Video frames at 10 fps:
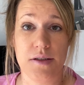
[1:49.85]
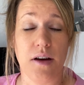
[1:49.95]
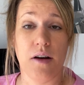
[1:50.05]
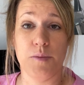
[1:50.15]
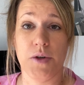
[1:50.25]
So
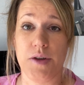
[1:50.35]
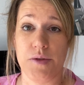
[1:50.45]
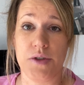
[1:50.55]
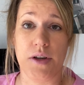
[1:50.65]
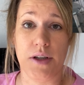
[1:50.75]
I'm not
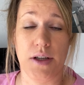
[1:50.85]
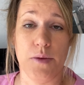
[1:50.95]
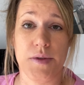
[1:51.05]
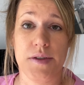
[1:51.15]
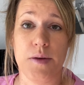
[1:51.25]
even joking, it
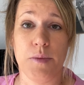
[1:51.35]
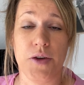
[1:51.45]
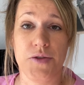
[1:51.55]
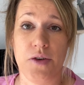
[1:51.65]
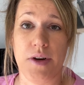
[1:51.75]
was the
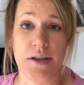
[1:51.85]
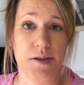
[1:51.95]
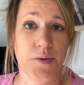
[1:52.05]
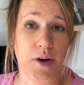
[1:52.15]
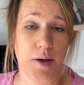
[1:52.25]
most
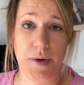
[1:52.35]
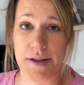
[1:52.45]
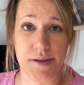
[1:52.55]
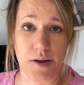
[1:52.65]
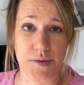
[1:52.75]
horrendous
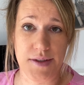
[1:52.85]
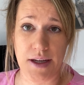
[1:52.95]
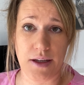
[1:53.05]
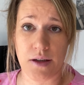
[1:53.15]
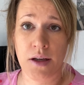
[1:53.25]
fireplace that I've
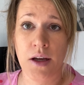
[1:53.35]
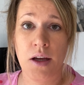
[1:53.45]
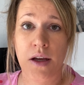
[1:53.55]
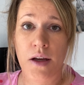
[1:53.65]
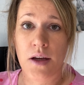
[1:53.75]
seen
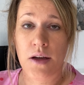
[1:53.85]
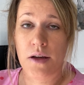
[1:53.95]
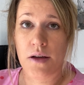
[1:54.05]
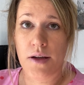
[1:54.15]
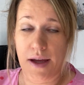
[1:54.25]

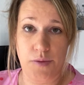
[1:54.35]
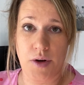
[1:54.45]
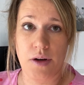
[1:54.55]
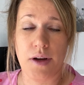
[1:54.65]
ever, I